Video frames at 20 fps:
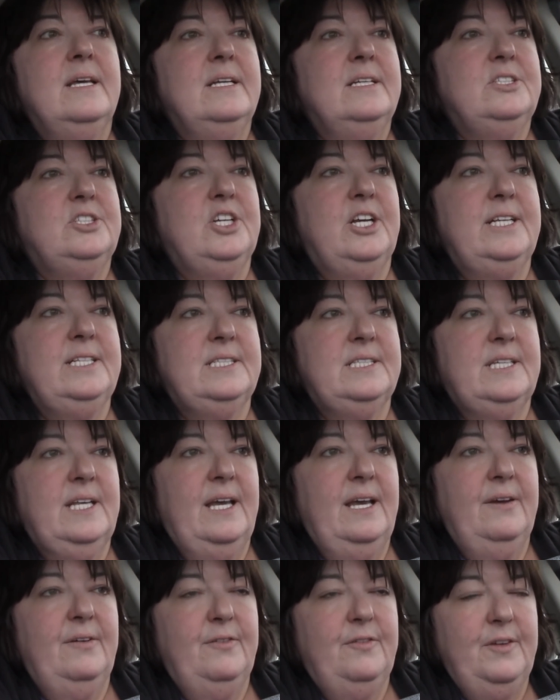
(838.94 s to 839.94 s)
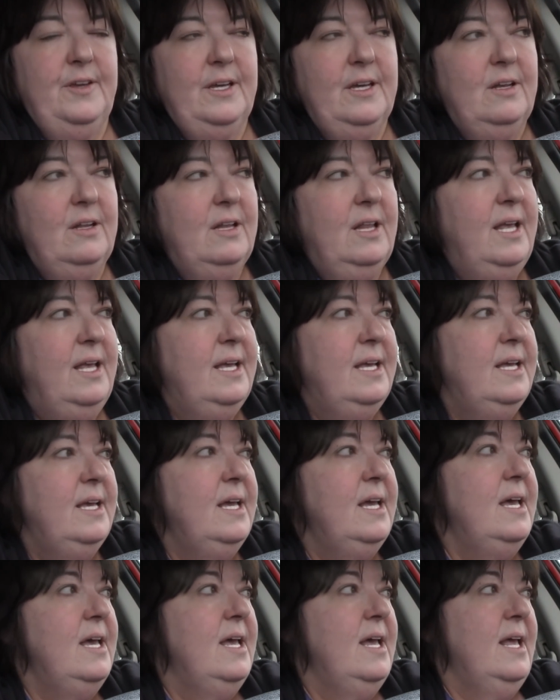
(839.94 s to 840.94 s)
Just feel
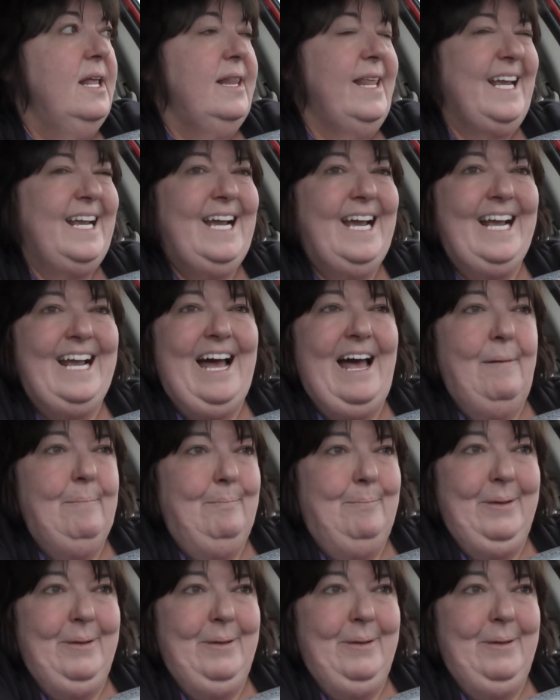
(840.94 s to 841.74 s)
like I got